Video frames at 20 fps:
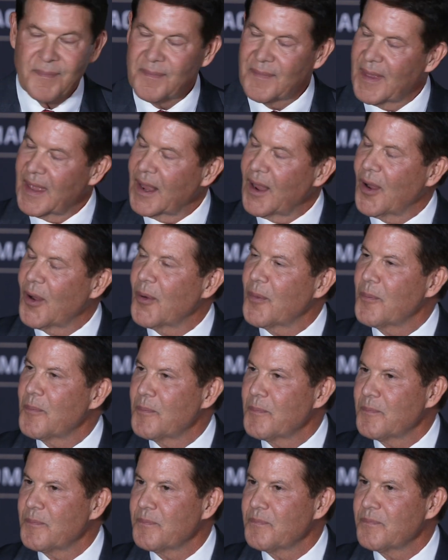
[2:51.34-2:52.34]
They go,
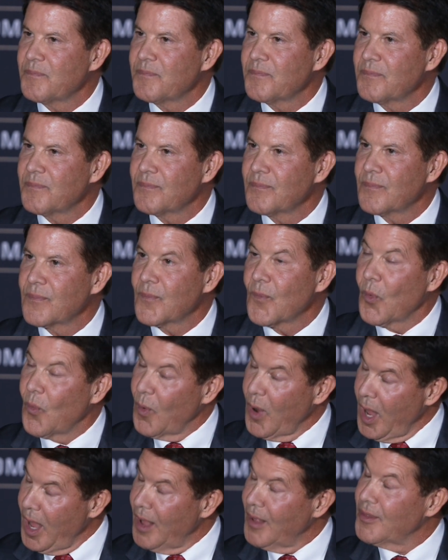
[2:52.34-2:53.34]

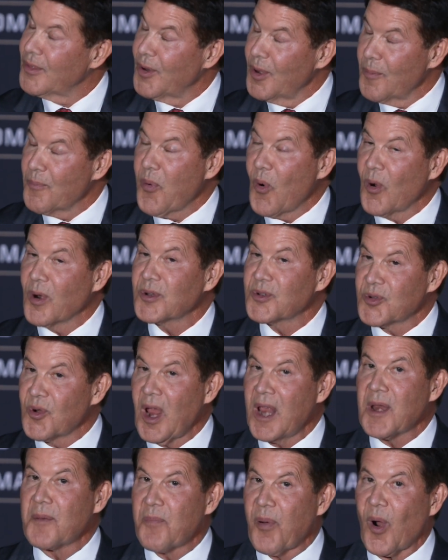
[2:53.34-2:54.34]
well, they're an important
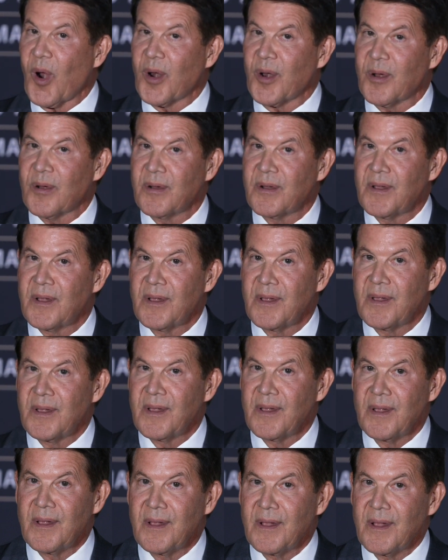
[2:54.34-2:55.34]
trading partner.
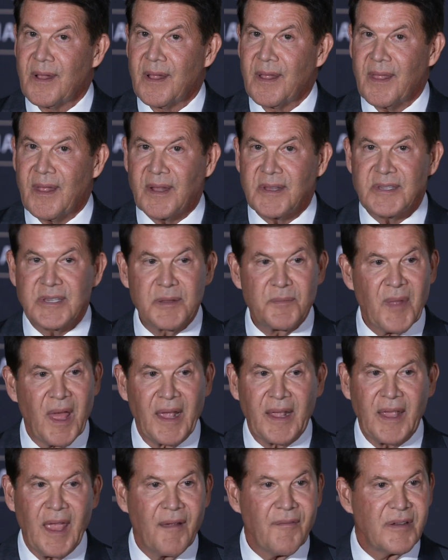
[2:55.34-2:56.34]
And it seemed
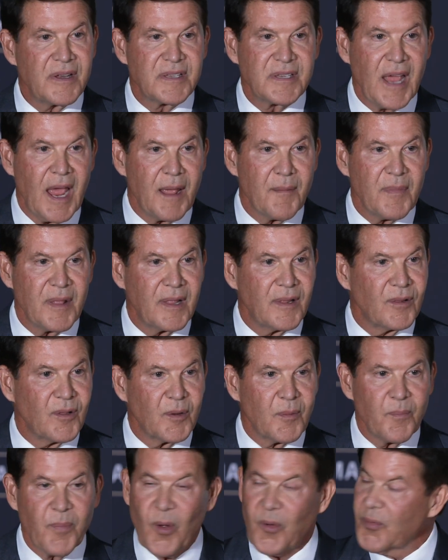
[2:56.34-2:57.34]
like every time they
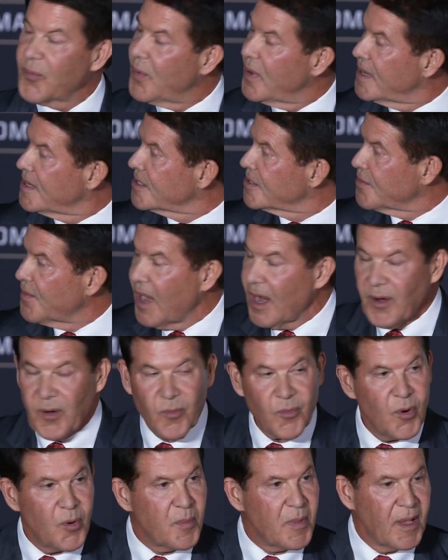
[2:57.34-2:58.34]
look both ways around the
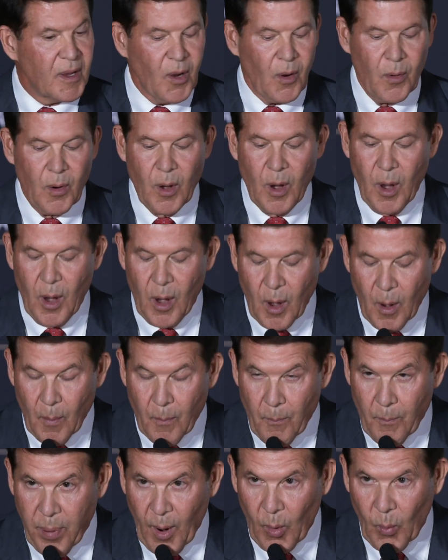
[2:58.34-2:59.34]
room, they go,
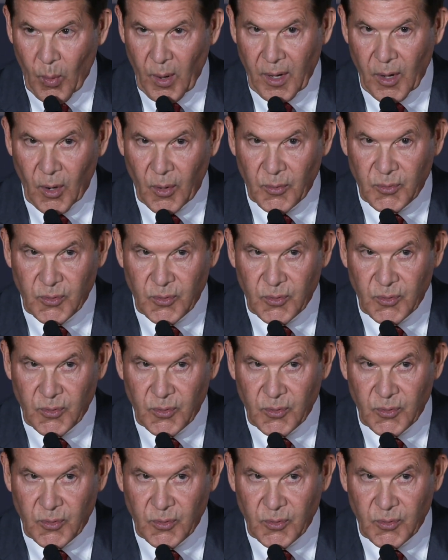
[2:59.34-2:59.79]
but we don't